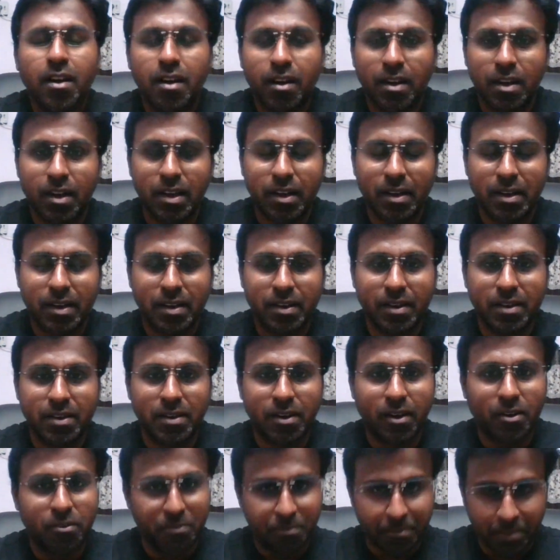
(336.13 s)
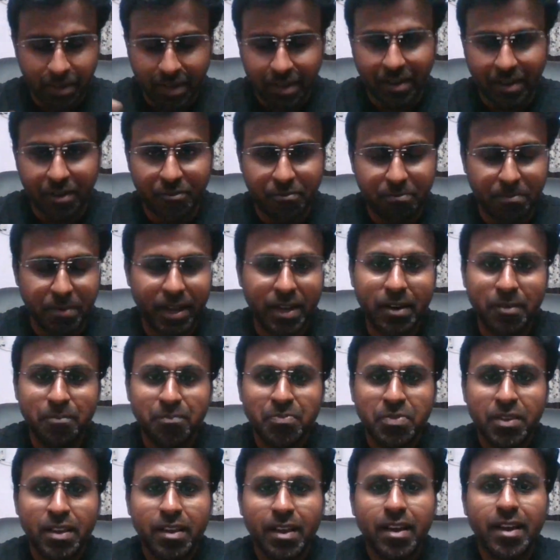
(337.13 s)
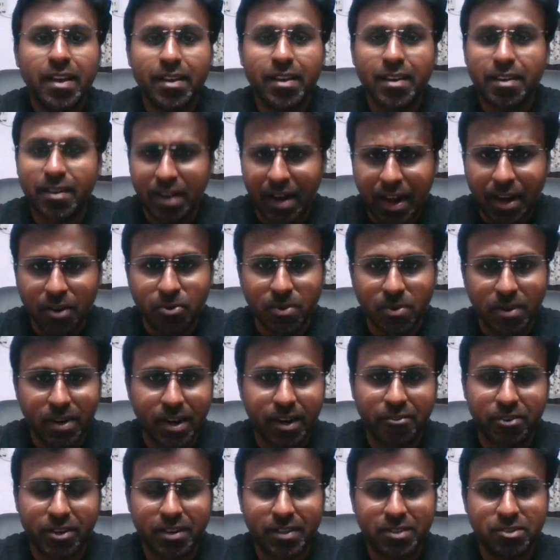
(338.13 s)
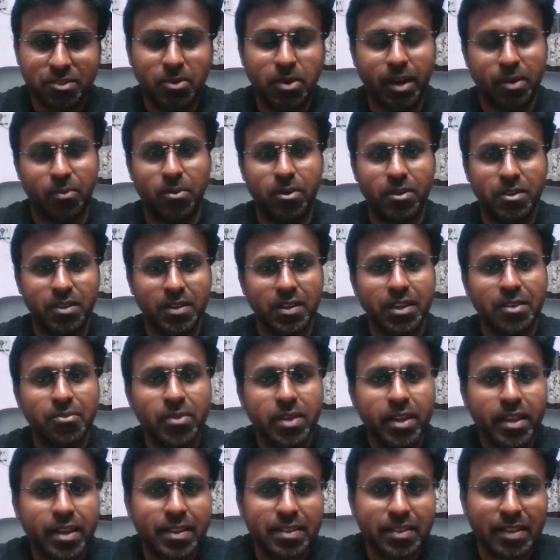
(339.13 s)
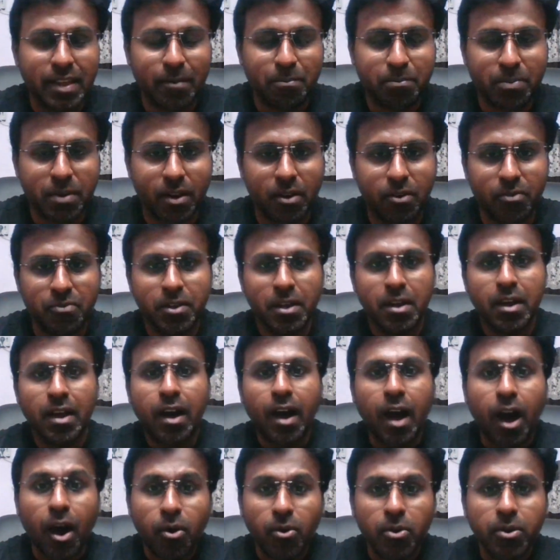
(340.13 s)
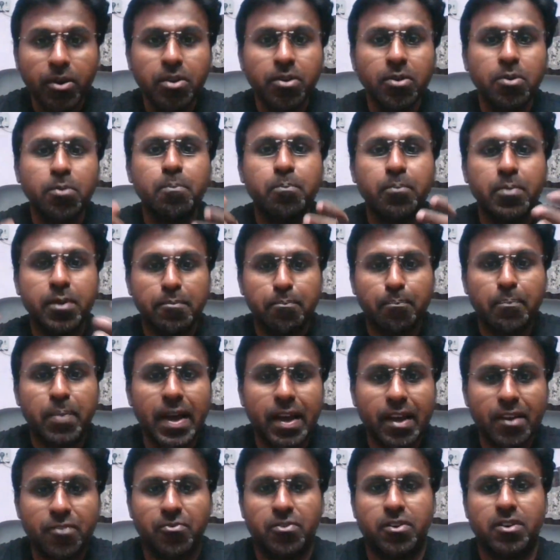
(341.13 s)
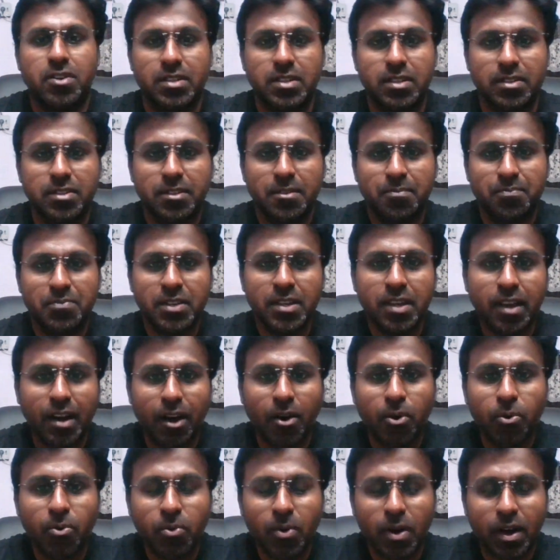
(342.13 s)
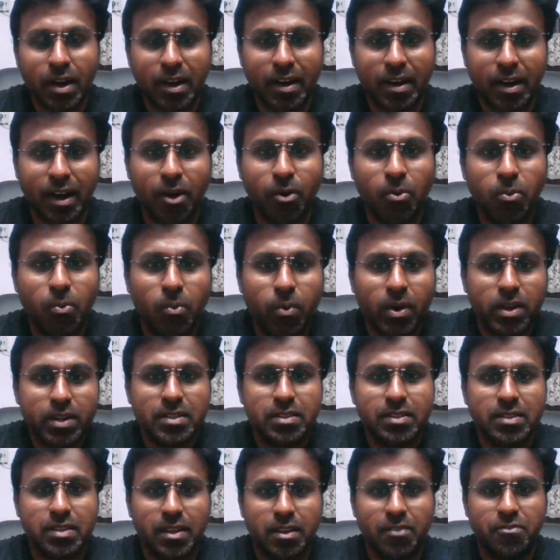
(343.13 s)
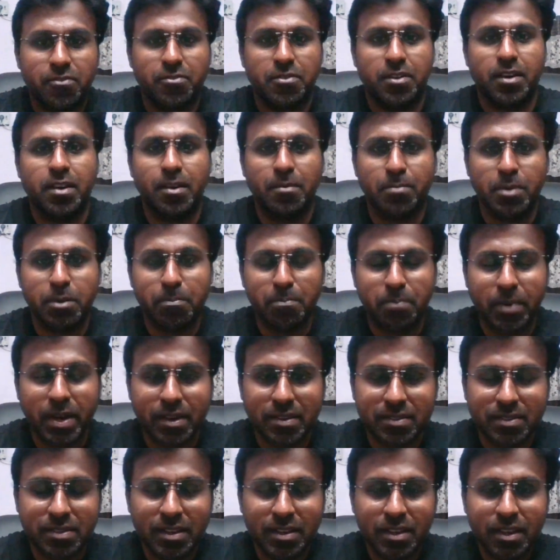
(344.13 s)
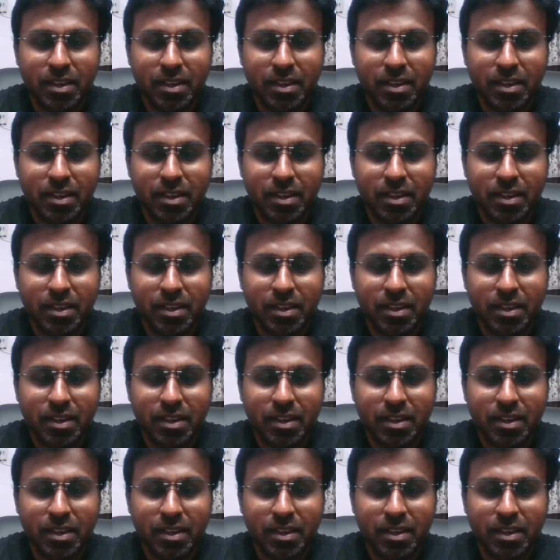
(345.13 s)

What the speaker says: of mine, Rahul Dravid. So I want to give an example of how do you prepare for this? See how oneself prepares